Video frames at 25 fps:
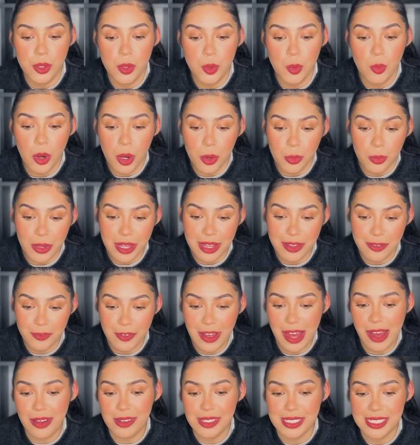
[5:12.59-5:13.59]
What we
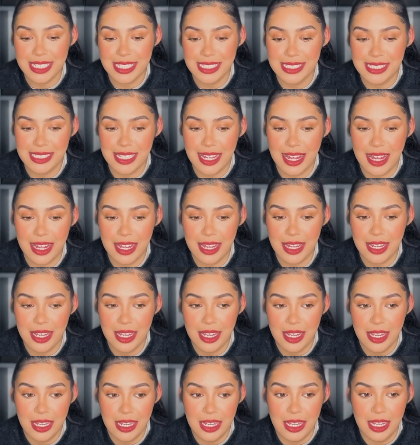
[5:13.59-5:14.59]
found is that
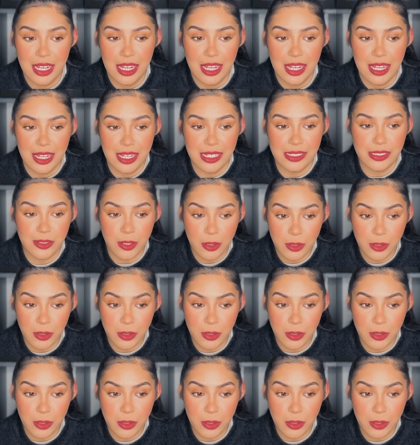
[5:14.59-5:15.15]
as